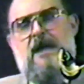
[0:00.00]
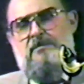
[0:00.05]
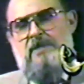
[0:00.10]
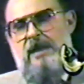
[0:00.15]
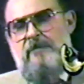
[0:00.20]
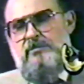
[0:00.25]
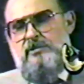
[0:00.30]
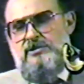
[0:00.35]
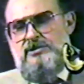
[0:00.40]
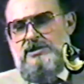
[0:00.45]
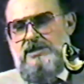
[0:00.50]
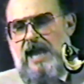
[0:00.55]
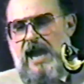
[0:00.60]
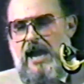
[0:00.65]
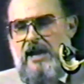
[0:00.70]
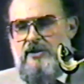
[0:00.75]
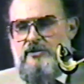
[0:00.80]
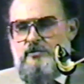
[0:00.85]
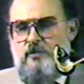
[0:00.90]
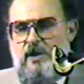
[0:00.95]
Hebrews
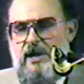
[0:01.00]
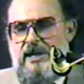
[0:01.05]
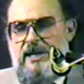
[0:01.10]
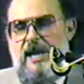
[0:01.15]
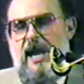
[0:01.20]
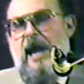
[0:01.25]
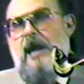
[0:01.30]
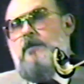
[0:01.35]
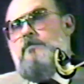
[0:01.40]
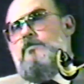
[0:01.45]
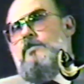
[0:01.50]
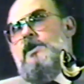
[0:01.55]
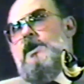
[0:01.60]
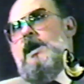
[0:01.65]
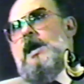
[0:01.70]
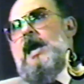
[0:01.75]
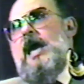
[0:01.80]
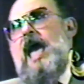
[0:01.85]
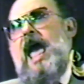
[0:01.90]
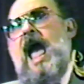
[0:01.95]
9 28.
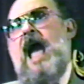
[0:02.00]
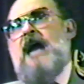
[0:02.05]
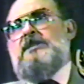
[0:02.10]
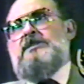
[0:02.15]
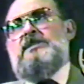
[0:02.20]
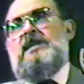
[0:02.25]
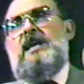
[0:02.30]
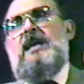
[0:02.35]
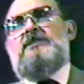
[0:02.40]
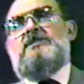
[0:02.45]
Actually,